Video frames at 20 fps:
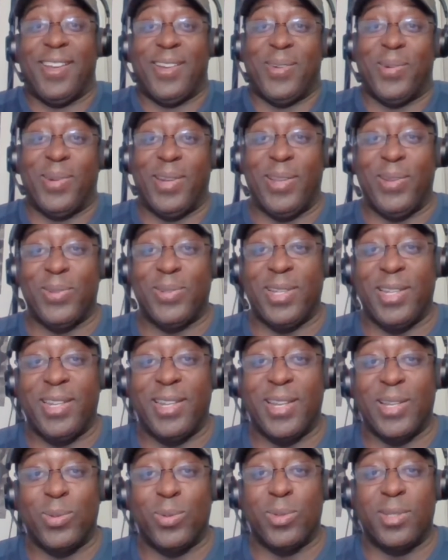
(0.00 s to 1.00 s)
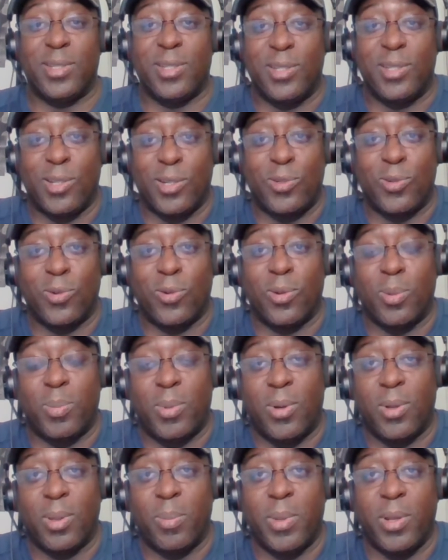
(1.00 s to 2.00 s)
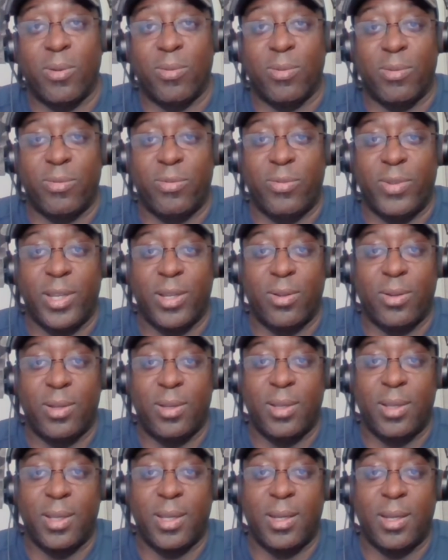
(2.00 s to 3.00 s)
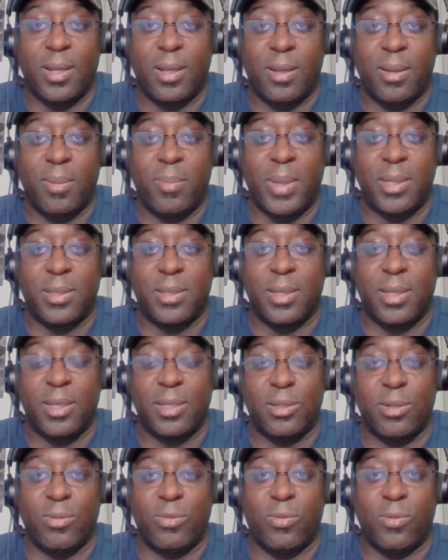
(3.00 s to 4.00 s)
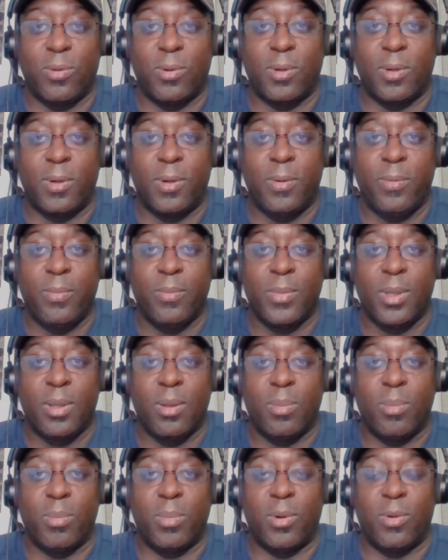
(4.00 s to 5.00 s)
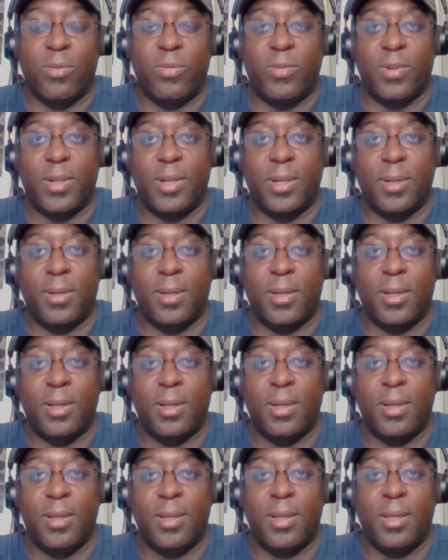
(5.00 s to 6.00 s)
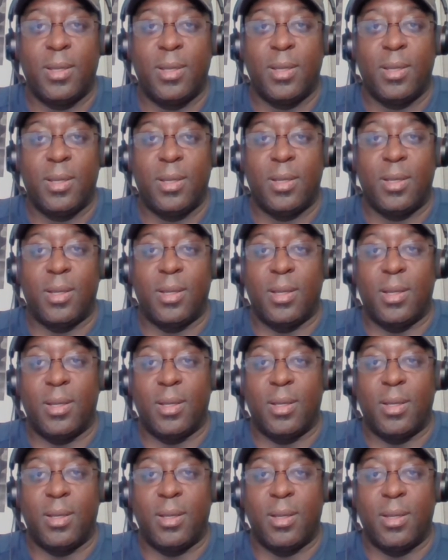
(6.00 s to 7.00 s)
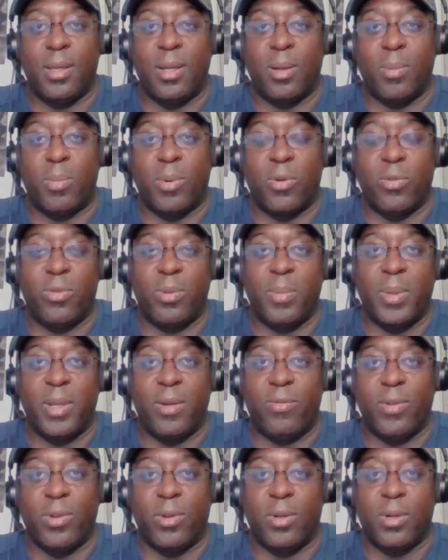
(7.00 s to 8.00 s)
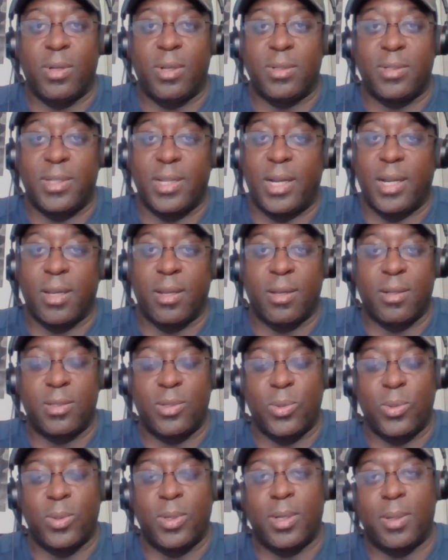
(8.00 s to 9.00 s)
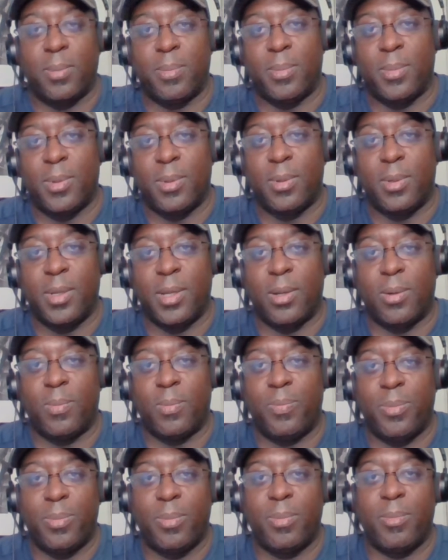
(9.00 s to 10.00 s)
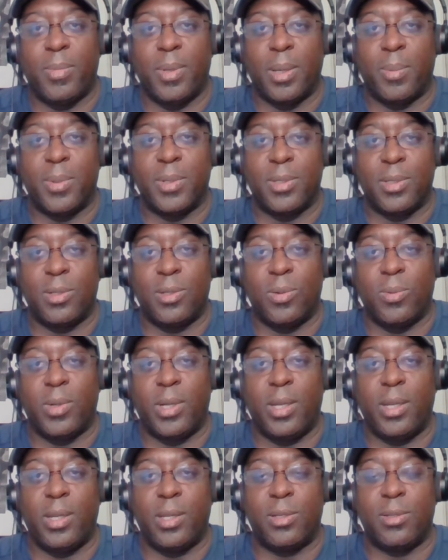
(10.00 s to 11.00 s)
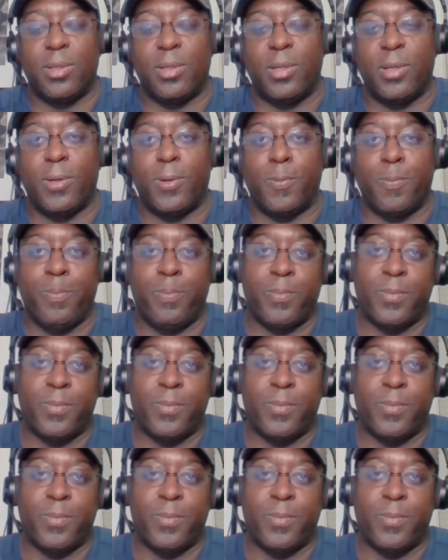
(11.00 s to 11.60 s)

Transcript: what he usually does, which is control the ball in the middle of the field, and makes it easy for both. Both the midfielder Xhaka to be able to do what he needs to do.